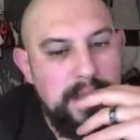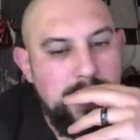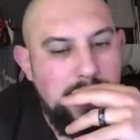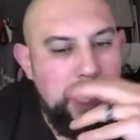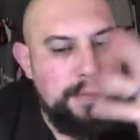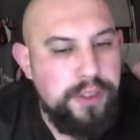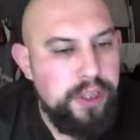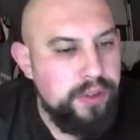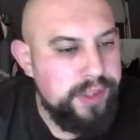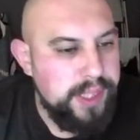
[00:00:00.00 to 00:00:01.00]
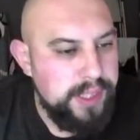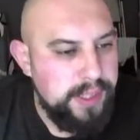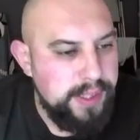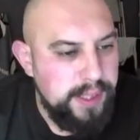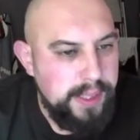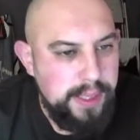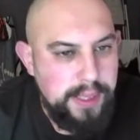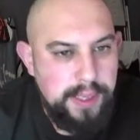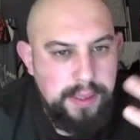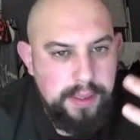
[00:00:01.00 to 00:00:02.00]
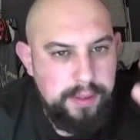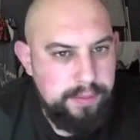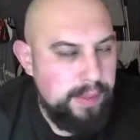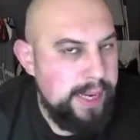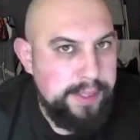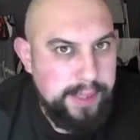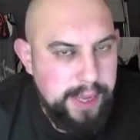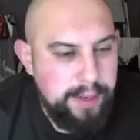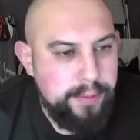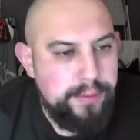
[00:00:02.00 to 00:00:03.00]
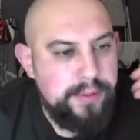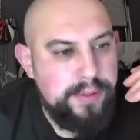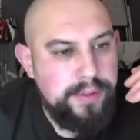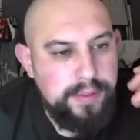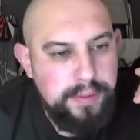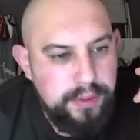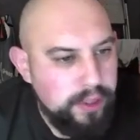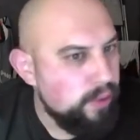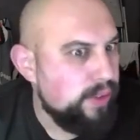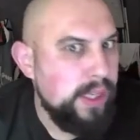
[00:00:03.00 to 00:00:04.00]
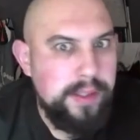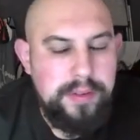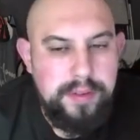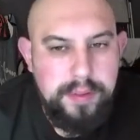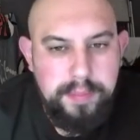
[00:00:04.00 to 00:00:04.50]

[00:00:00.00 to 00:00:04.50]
If you're using anything else, use this.